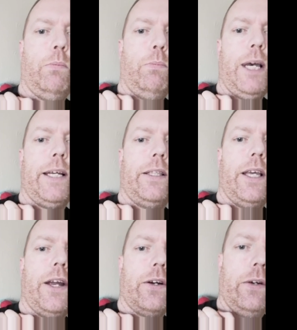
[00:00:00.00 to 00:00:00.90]
back
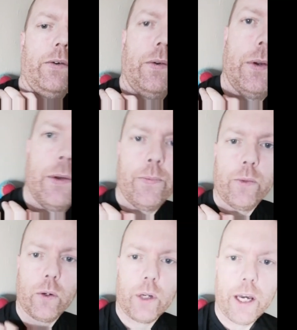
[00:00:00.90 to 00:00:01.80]
there,
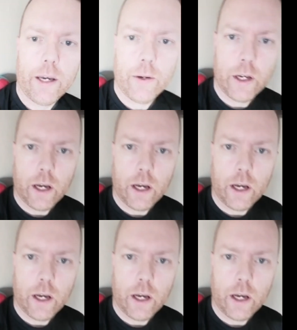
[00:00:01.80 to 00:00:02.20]
okay?